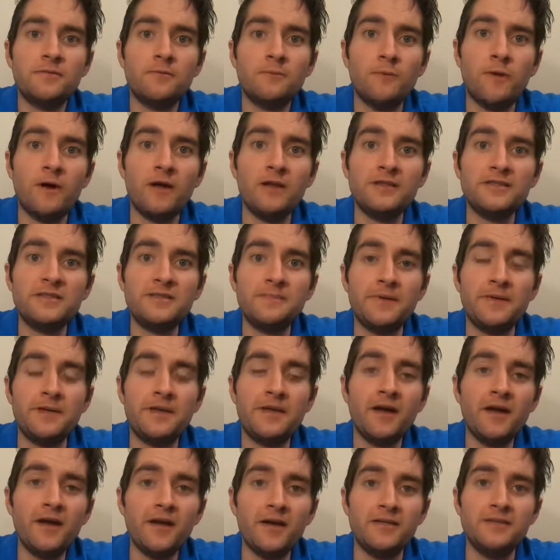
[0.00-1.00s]
Well, it's
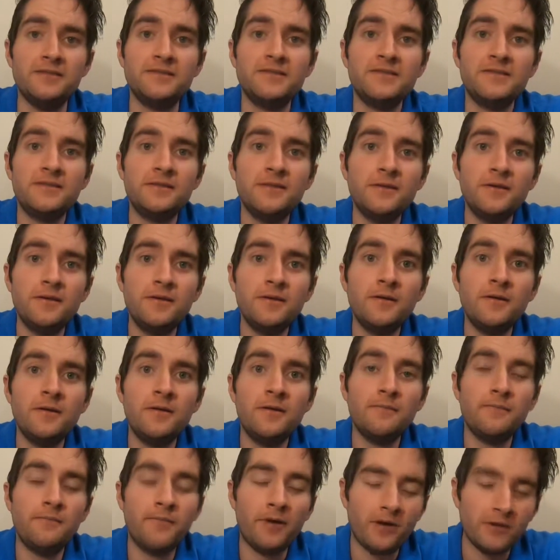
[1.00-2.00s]
because
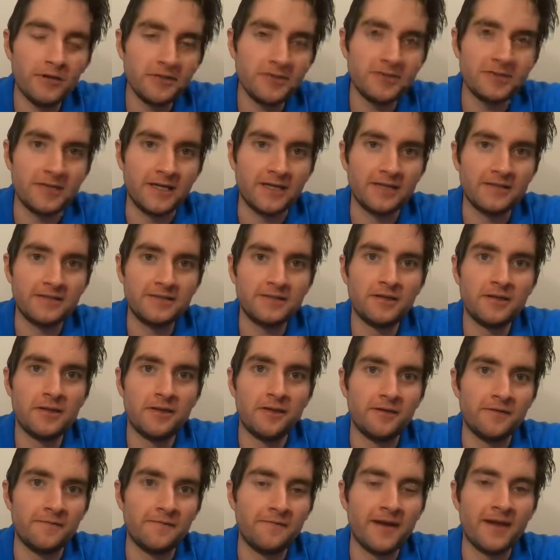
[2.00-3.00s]
parsecs
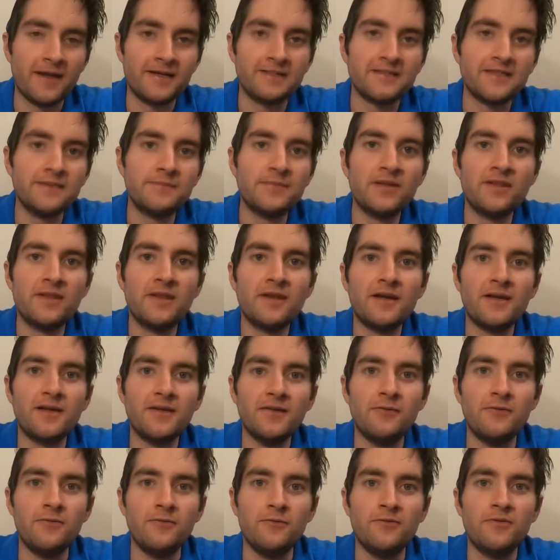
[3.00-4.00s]
are in fact something that I
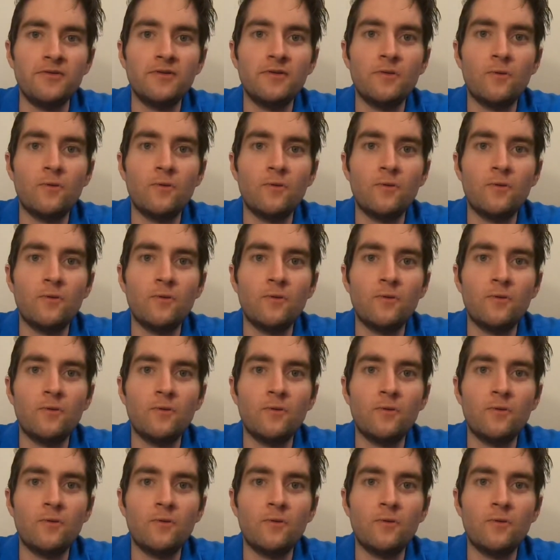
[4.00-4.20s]
use